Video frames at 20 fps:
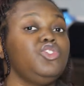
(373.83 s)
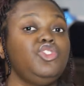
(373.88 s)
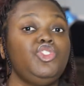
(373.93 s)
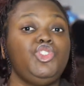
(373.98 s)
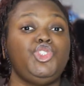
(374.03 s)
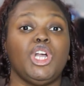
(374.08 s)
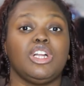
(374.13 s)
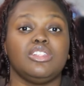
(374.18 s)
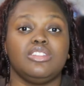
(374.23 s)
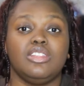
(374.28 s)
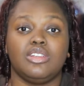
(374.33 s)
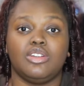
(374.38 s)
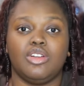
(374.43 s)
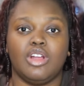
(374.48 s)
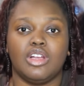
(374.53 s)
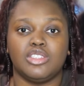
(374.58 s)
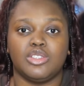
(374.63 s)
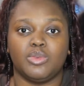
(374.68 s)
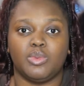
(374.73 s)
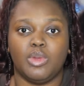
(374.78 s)
chucked it
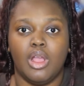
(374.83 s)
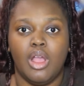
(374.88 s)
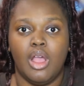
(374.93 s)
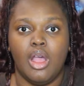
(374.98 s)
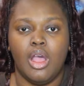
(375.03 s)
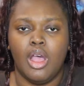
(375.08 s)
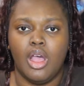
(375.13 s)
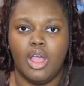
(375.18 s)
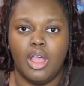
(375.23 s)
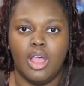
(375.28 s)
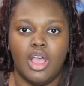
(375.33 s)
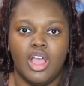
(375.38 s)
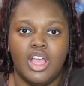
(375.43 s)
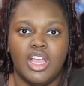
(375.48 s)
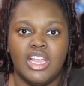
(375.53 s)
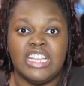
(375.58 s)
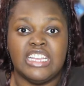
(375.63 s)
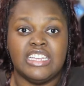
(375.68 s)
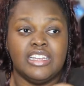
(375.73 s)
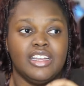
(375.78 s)
across the room
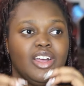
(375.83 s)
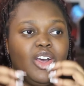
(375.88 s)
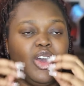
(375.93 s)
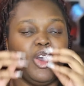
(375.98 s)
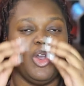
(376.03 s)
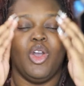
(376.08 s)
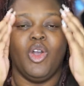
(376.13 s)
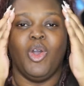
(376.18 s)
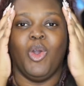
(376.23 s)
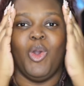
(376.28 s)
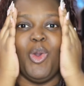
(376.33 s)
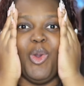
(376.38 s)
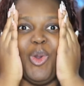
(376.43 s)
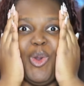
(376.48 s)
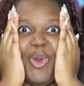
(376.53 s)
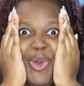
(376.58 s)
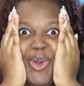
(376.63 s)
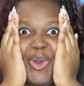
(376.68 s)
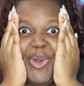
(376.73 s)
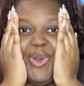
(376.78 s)

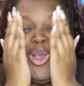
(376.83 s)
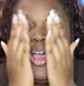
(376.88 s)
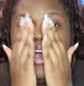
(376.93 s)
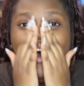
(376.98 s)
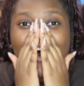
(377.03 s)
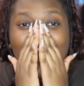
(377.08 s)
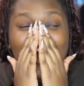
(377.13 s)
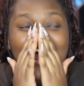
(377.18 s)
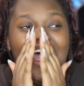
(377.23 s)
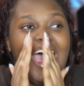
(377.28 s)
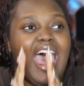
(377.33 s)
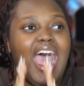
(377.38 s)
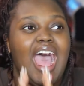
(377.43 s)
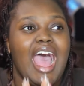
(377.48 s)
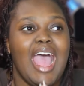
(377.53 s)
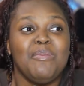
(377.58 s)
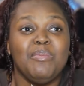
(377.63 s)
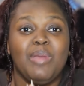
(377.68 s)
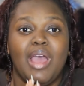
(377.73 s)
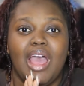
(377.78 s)
oh,
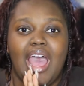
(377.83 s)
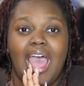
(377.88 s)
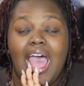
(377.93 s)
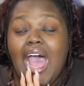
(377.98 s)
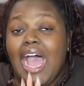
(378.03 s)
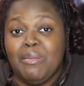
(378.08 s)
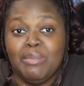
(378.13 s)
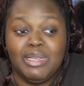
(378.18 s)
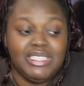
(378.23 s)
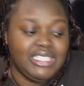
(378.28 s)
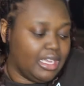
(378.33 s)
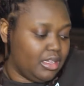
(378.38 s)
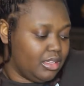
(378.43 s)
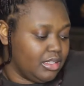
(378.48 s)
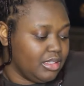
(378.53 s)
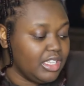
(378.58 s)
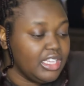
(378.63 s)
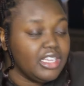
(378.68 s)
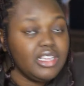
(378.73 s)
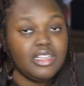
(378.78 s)
I'm I'm a. T-
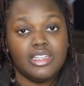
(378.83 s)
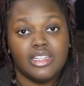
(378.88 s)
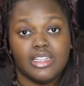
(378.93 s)
li-